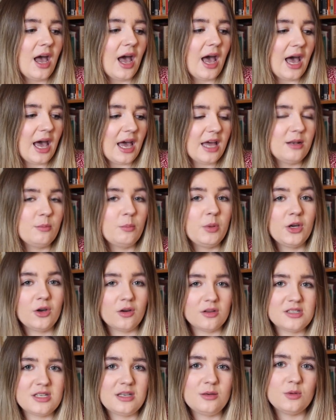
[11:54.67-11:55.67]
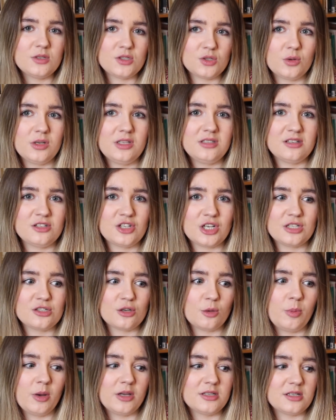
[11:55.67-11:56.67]
And because he was so into
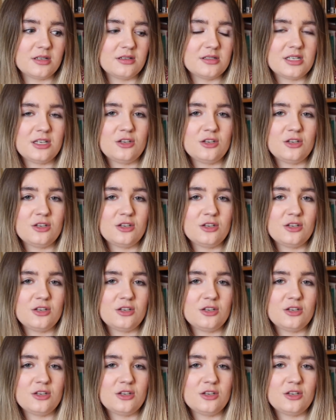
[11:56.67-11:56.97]
jigsaw puzzles,